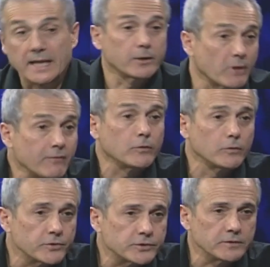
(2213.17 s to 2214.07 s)
like
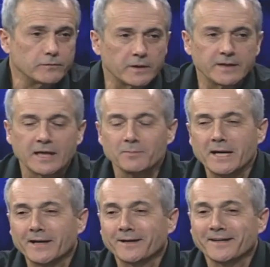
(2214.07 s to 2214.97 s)
revolution, for that
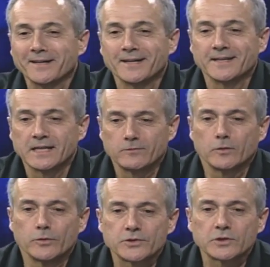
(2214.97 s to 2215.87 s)
matter. Uh,
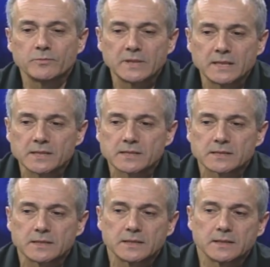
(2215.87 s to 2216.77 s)
evolution
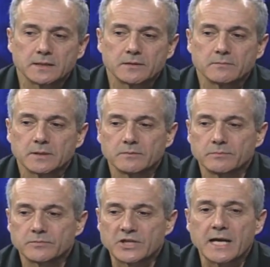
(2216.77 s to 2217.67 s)
means uh,
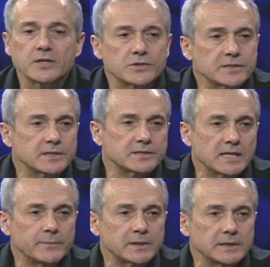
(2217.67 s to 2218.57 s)
changes in
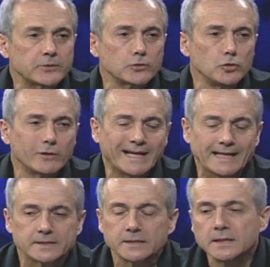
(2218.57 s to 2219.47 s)
something that you look
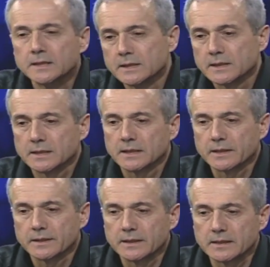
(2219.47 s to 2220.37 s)
at.
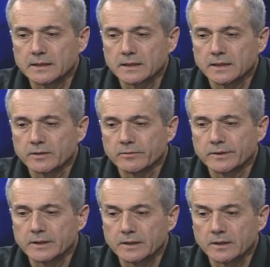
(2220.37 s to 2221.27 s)
Uh, the
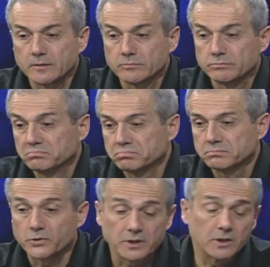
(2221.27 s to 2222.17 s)
uh, the uh,
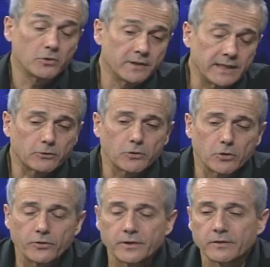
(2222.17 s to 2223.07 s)
you can call that
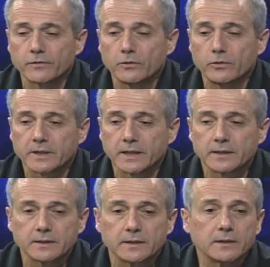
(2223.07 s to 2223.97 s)
growth if you look at